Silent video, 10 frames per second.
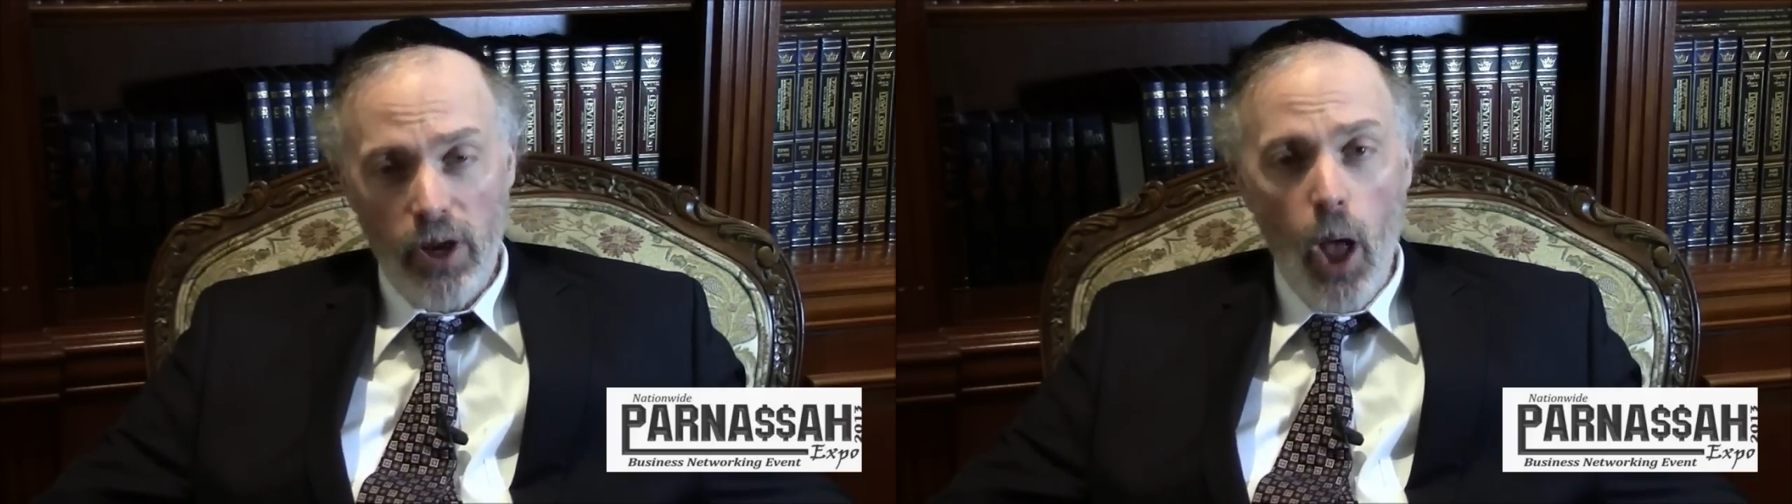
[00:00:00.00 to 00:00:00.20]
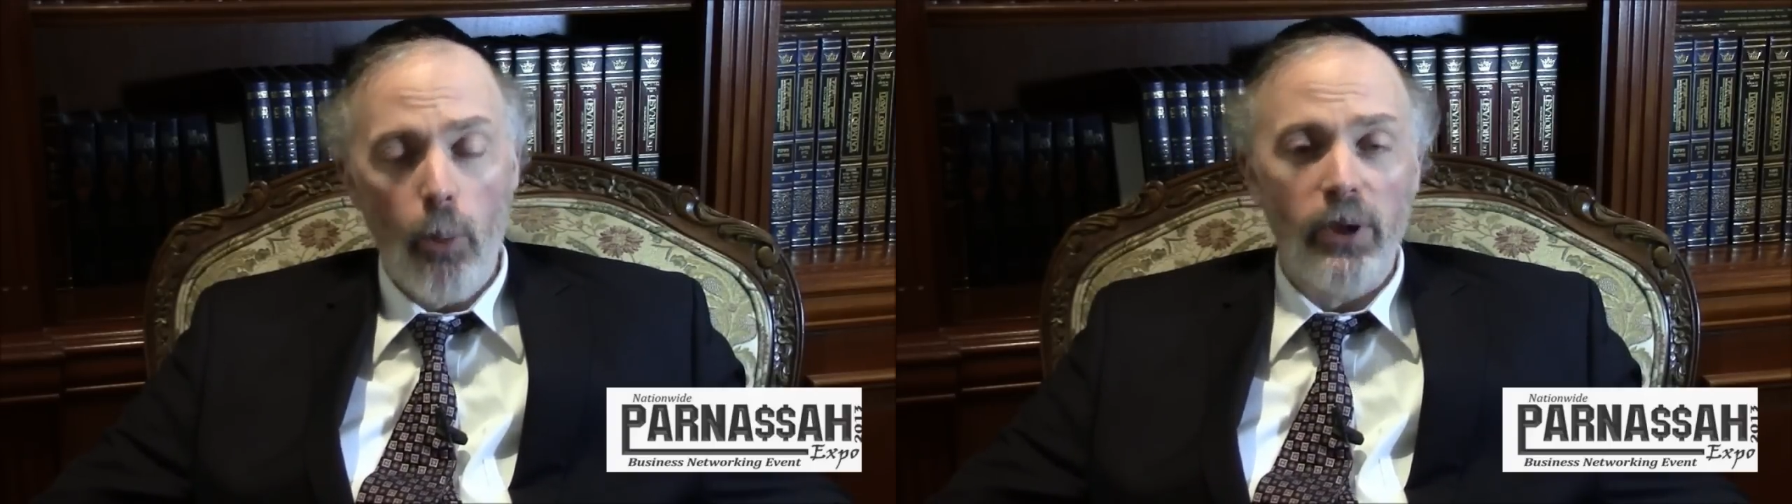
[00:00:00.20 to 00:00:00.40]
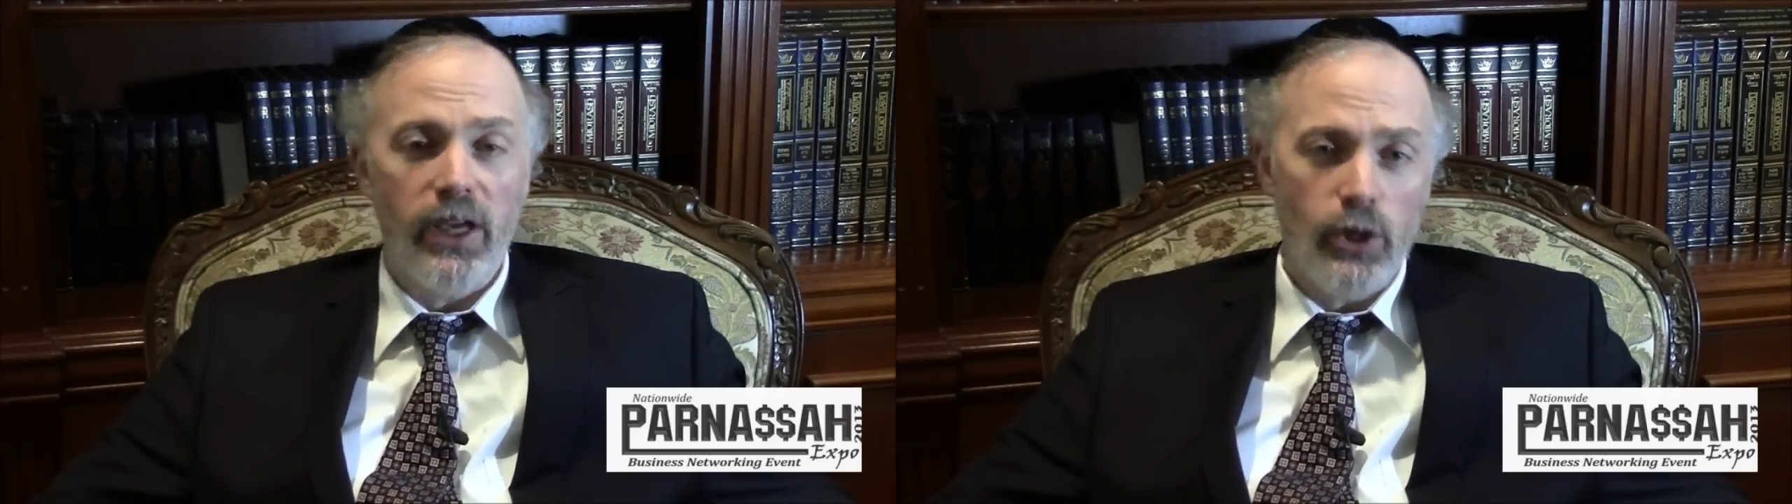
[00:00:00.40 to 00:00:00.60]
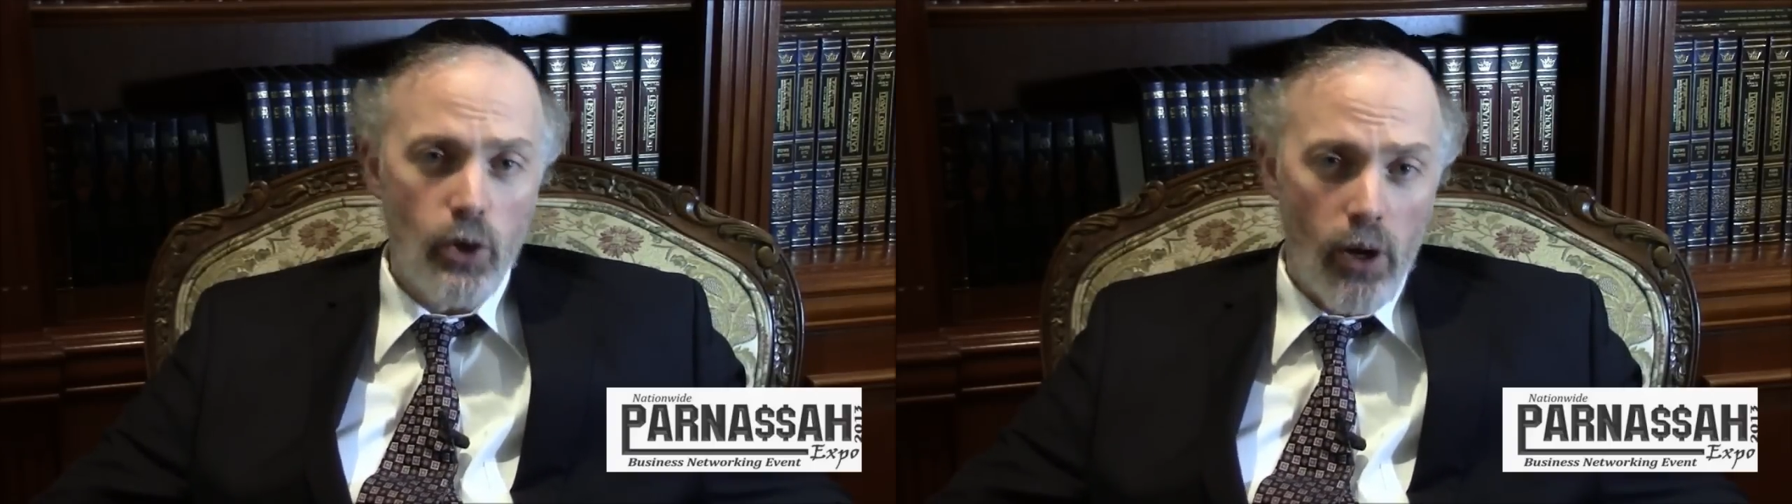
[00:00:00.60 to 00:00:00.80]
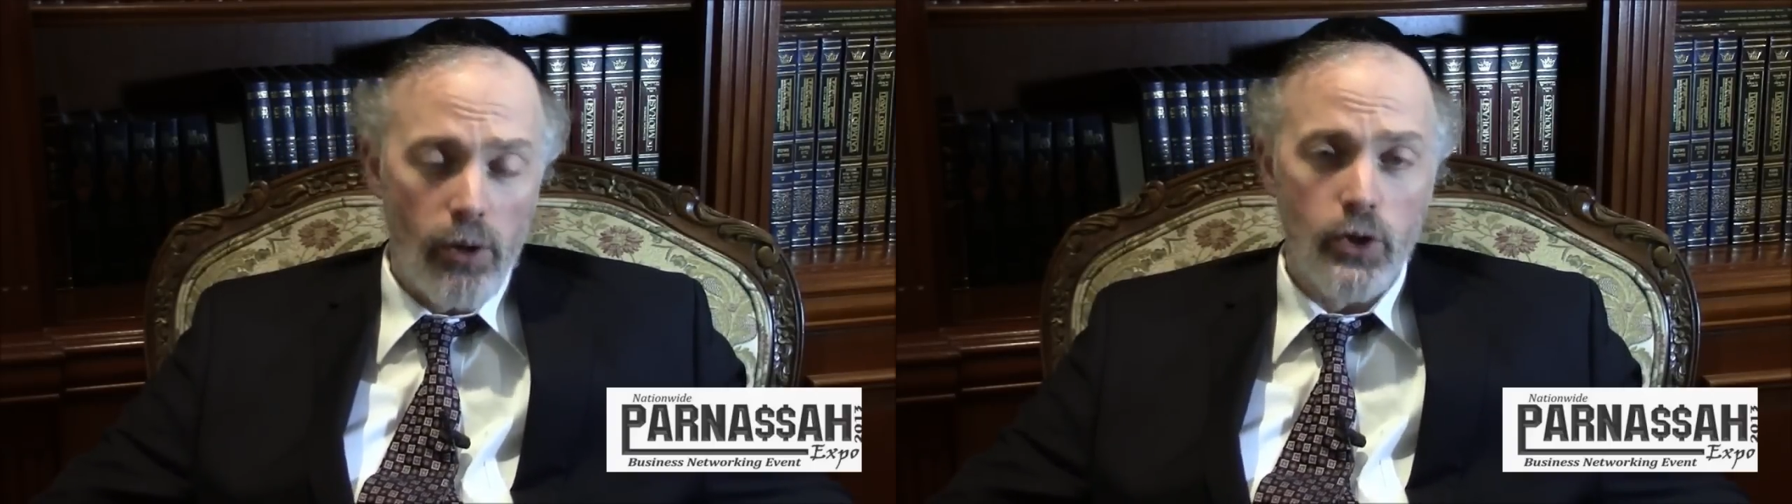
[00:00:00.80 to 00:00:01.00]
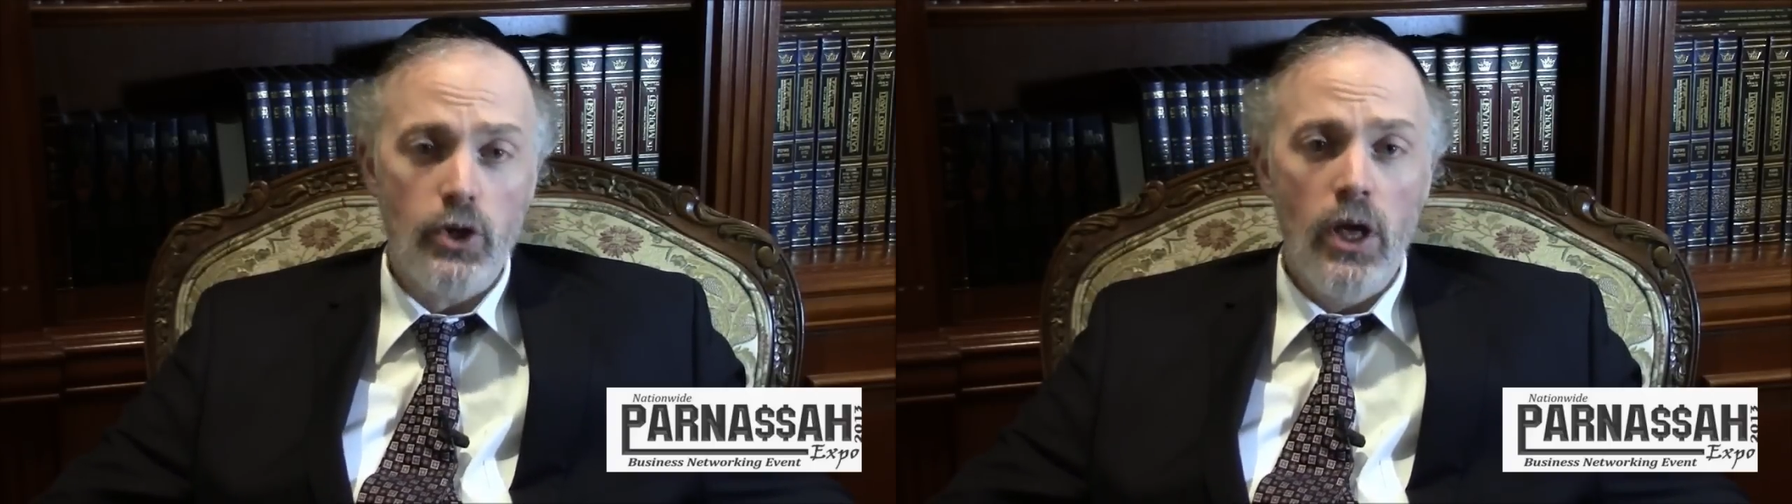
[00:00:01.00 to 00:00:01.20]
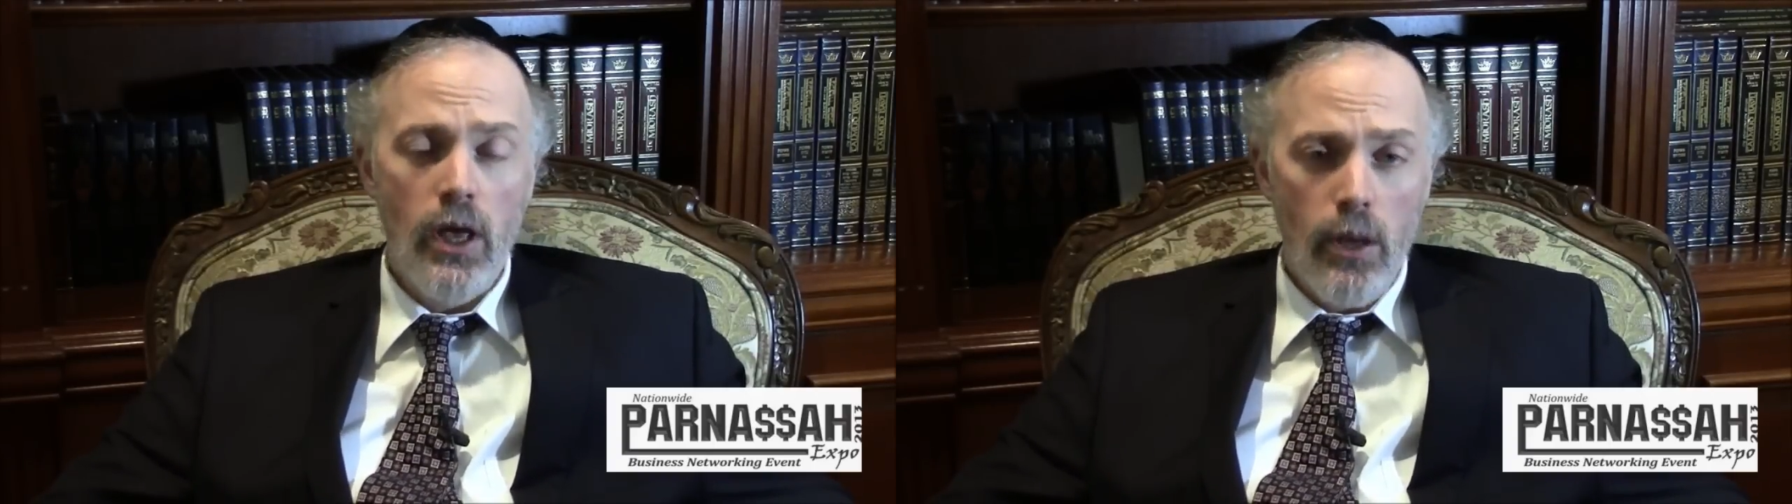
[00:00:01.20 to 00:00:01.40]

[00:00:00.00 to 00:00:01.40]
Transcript: and helping encourage